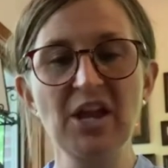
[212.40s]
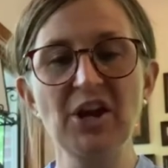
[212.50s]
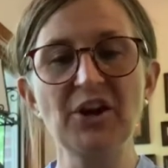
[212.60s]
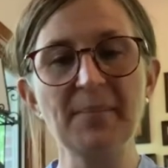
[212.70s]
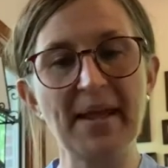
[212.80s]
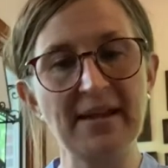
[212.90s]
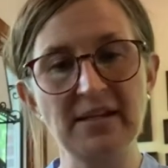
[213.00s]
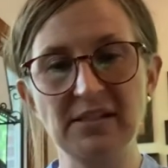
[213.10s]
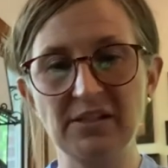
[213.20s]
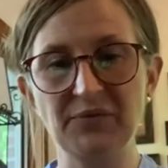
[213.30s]
Hermione
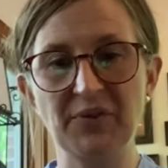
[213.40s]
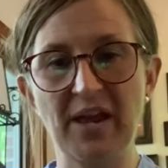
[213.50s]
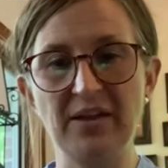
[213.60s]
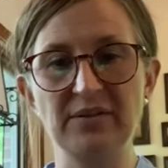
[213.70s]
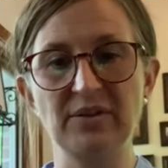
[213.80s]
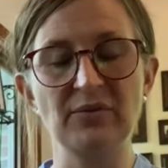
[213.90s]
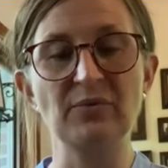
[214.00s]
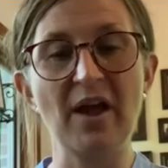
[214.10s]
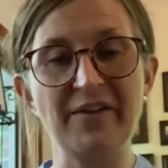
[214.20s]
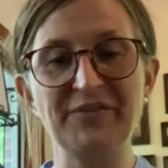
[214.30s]
said frown,
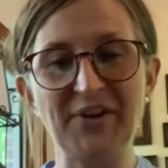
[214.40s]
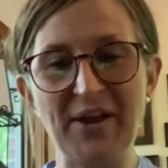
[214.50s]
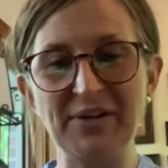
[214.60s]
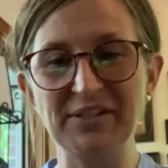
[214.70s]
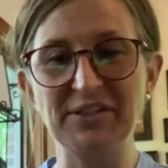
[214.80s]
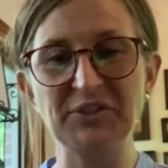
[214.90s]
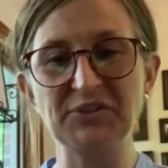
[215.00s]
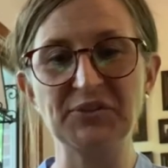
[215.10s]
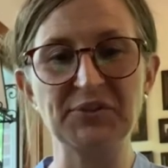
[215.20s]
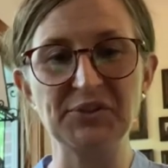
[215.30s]
Ron frowning as he looked
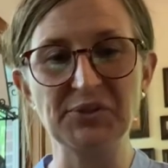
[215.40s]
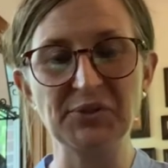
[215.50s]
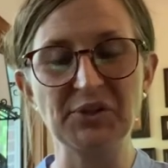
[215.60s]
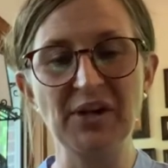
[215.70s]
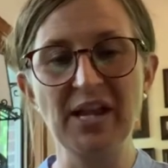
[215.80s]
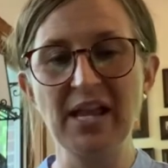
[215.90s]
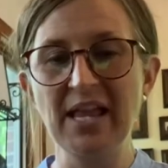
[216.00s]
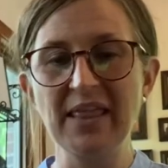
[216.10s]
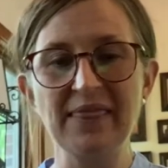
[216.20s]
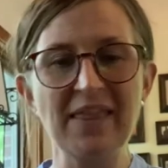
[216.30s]
over her shoulder.
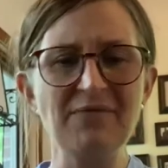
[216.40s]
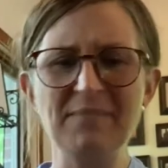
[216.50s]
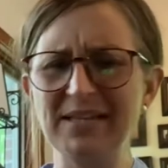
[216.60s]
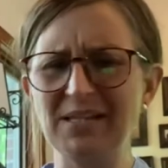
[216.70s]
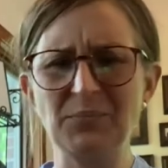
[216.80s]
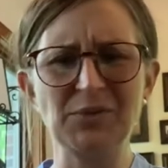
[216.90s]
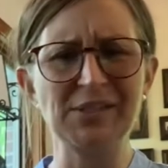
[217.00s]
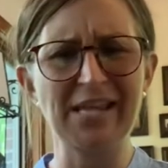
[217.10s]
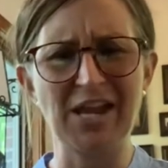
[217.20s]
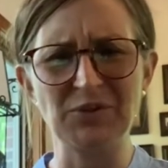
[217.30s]
They've messed up your
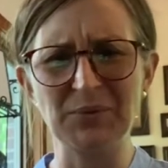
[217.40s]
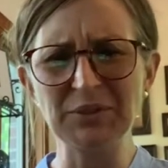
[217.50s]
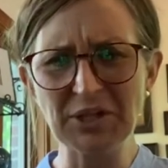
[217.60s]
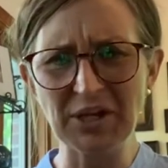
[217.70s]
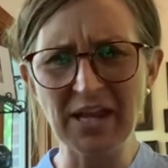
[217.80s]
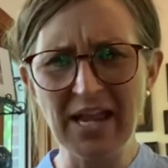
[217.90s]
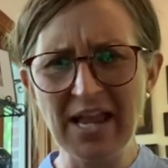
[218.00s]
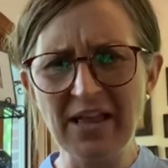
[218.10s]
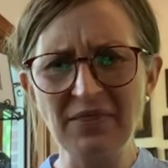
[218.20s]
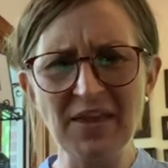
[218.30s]
schedule. Look,
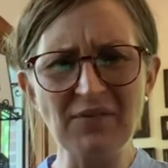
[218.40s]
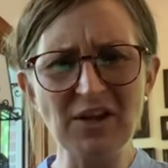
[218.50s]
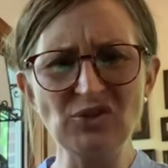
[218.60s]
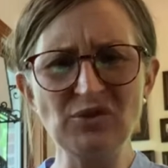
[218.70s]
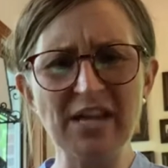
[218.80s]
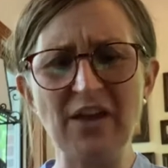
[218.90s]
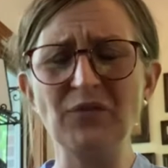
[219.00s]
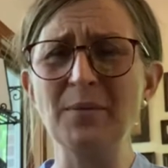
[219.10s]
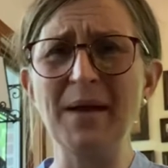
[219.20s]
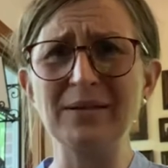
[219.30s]
they've got you down
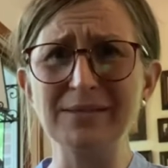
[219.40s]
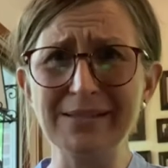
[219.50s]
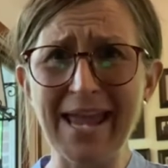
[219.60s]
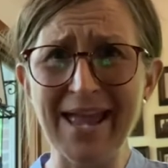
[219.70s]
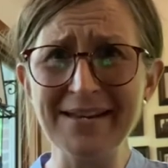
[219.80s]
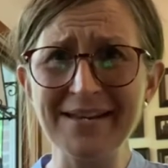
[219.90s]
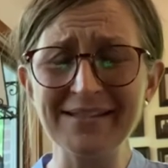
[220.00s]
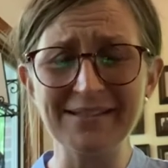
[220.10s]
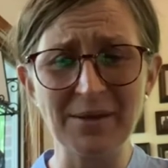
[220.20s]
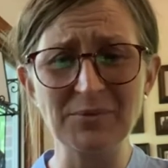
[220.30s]
for about 10
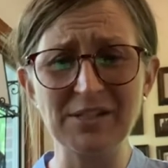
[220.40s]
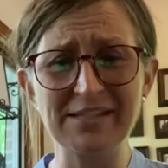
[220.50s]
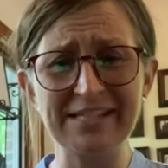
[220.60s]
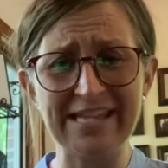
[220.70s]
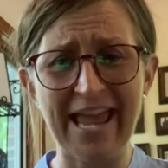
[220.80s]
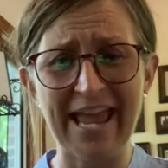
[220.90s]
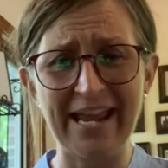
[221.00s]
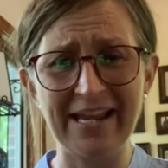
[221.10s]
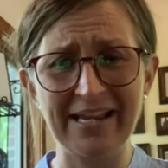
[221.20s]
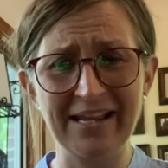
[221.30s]
subjects a
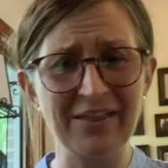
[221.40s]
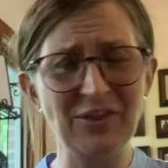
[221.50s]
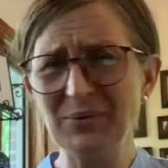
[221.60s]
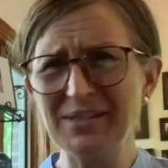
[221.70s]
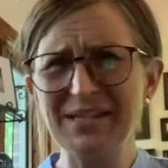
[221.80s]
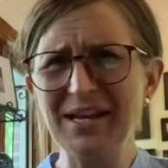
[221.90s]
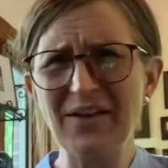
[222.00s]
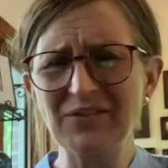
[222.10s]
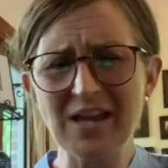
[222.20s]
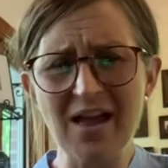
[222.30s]
day. There isn't enough
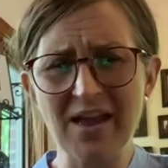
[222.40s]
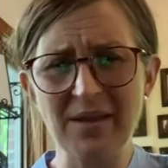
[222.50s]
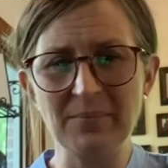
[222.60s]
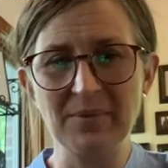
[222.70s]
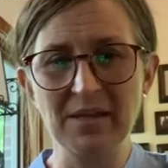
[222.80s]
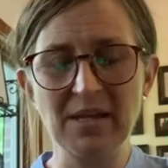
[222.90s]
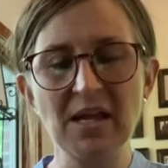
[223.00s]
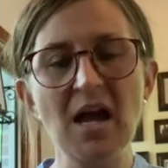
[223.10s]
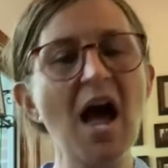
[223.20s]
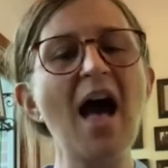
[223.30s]
time.
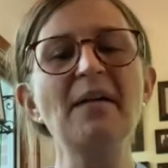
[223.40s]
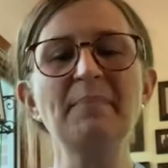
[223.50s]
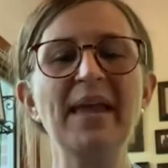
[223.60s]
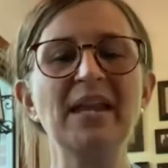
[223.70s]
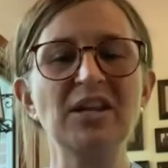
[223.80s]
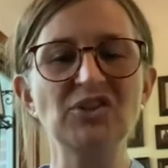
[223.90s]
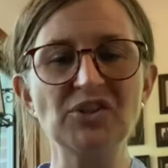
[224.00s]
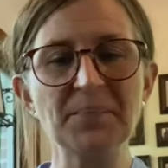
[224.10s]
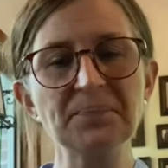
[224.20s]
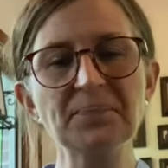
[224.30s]
I'll manage.
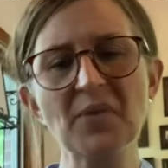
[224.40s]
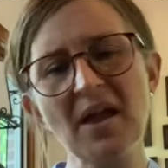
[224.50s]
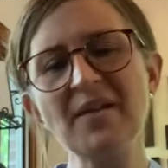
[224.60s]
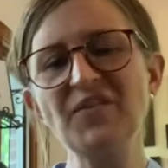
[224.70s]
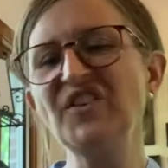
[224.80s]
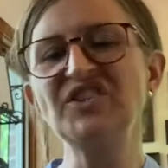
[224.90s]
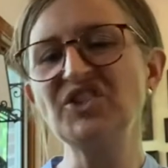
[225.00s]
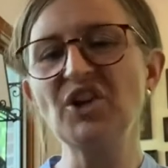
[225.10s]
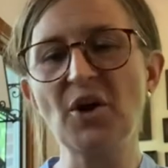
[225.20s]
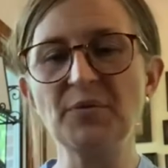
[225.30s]
I fixed
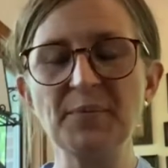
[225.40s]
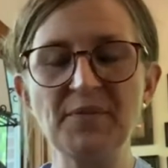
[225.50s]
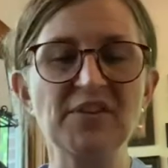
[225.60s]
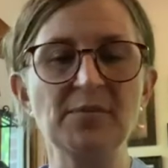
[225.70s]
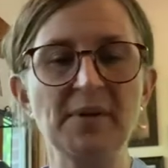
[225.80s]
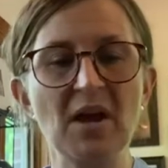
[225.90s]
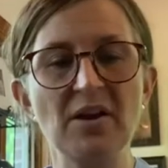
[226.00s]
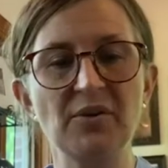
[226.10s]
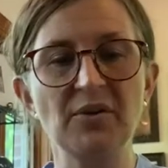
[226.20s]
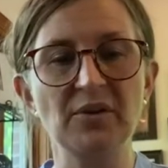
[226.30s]
it all with Professor
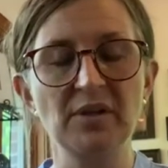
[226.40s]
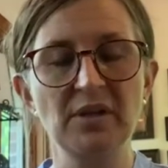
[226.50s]
McGonagall.